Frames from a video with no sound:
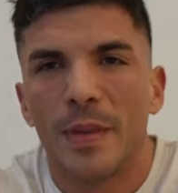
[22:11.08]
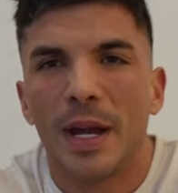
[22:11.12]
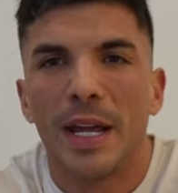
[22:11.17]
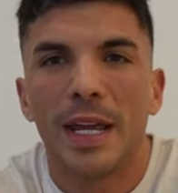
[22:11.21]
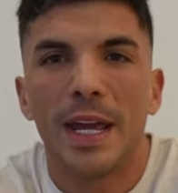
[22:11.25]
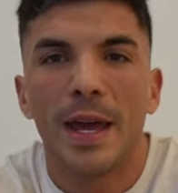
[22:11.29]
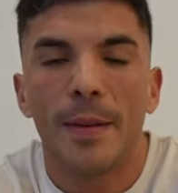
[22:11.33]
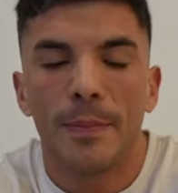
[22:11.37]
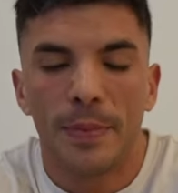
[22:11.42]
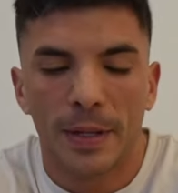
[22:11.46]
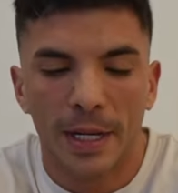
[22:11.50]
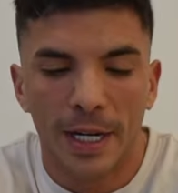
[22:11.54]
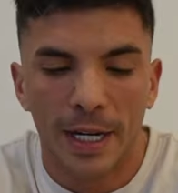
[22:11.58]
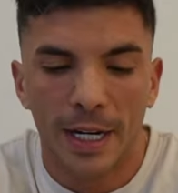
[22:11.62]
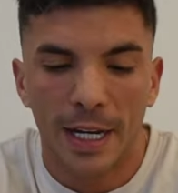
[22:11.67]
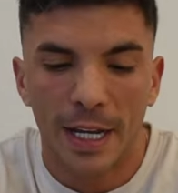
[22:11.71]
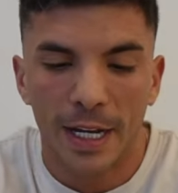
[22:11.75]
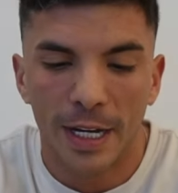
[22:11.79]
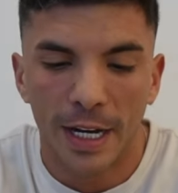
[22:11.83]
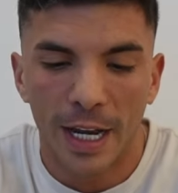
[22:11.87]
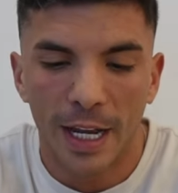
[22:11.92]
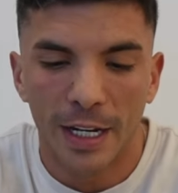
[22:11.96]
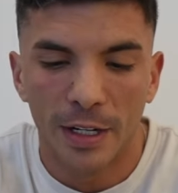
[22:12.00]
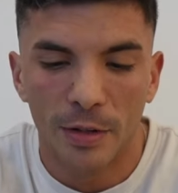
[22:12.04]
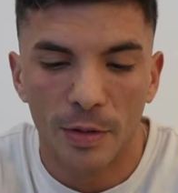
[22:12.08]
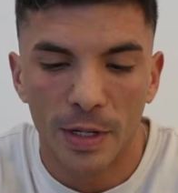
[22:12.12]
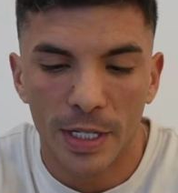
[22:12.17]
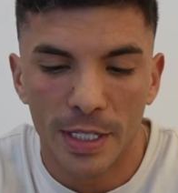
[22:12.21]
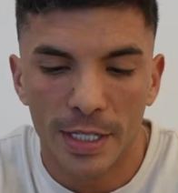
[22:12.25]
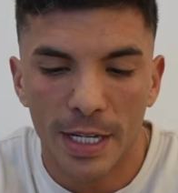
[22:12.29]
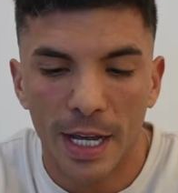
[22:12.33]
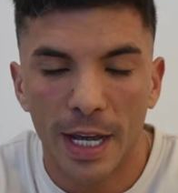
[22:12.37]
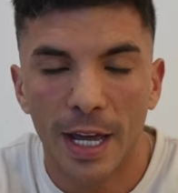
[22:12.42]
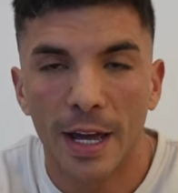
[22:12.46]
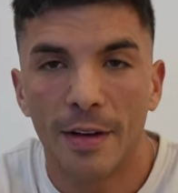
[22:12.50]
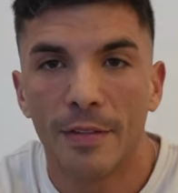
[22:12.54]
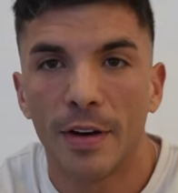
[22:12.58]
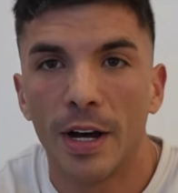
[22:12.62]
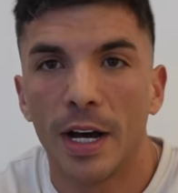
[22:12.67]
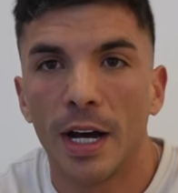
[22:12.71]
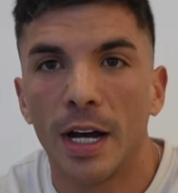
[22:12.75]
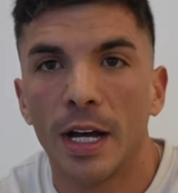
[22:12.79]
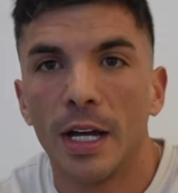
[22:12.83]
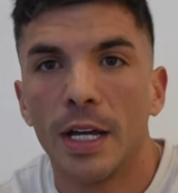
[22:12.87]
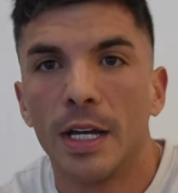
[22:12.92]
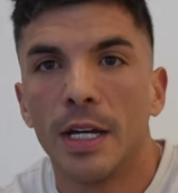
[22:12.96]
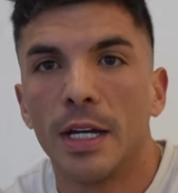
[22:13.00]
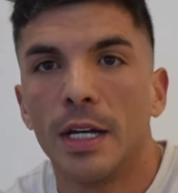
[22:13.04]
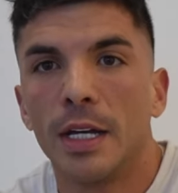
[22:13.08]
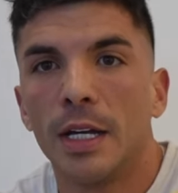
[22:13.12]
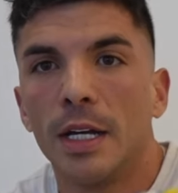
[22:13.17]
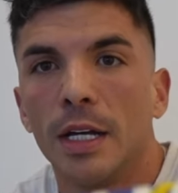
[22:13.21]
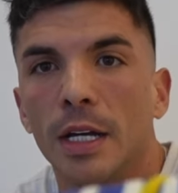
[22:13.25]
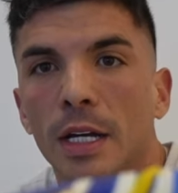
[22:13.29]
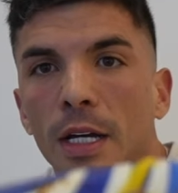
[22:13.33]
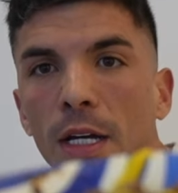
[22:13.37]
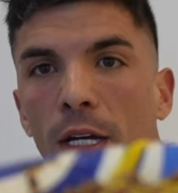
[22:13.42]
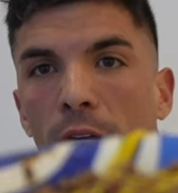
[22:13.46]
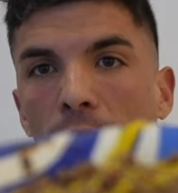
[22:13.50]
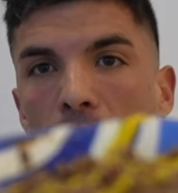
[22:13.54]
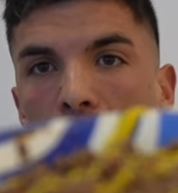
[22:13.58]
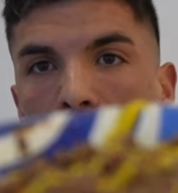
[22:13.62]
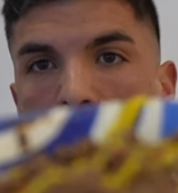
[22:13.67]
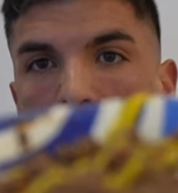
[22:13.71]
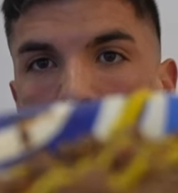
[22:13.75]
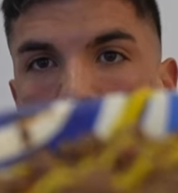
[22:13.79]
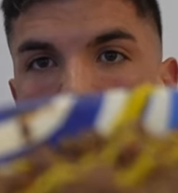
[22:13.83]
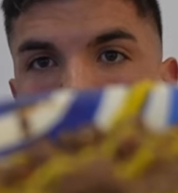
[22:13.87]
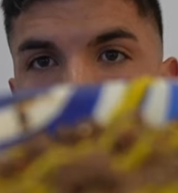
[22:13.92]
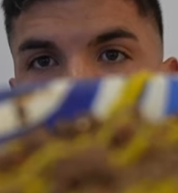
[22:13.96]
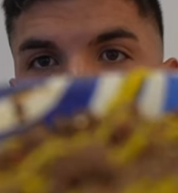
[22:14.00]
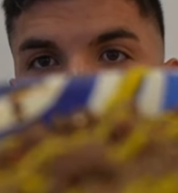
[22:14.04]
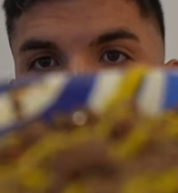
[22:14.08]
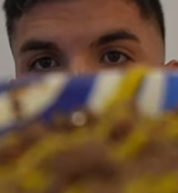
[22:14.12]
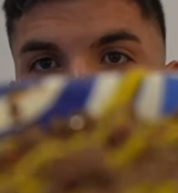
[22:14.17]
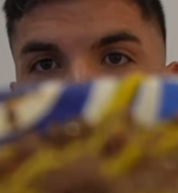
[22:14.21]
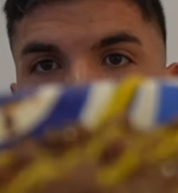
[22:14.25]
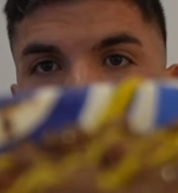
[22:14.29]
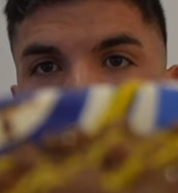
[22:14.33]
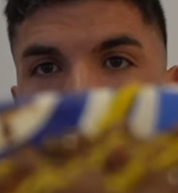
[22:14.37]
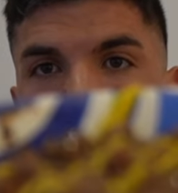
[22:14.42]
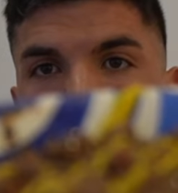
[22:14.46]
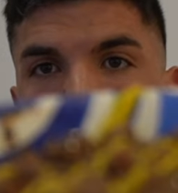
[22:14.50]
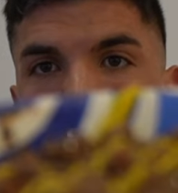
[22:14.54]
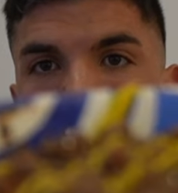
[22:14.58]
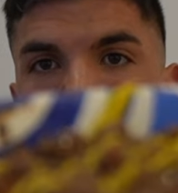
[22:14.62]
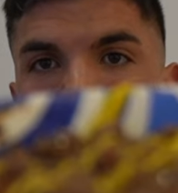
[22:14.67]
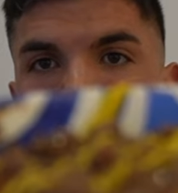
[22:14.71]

I yapping again? Anyways, I have a, uh,